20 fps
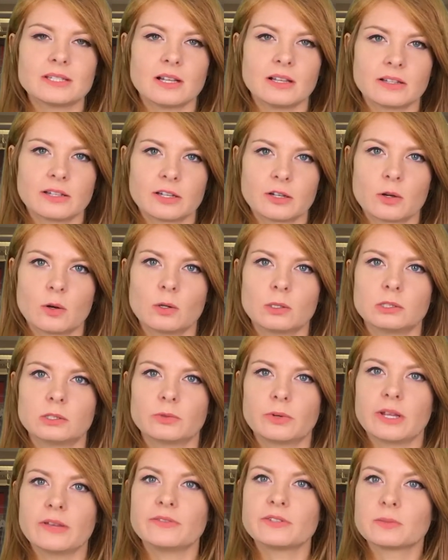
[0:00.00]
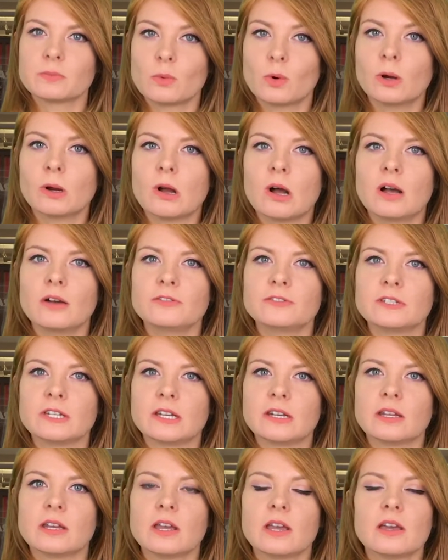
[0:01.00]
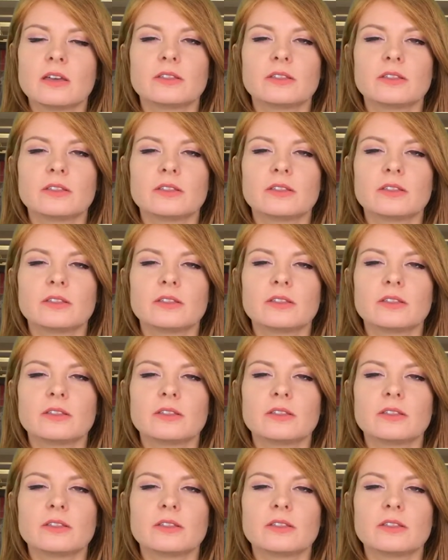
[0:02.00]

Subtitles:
delicate coral reefs more often.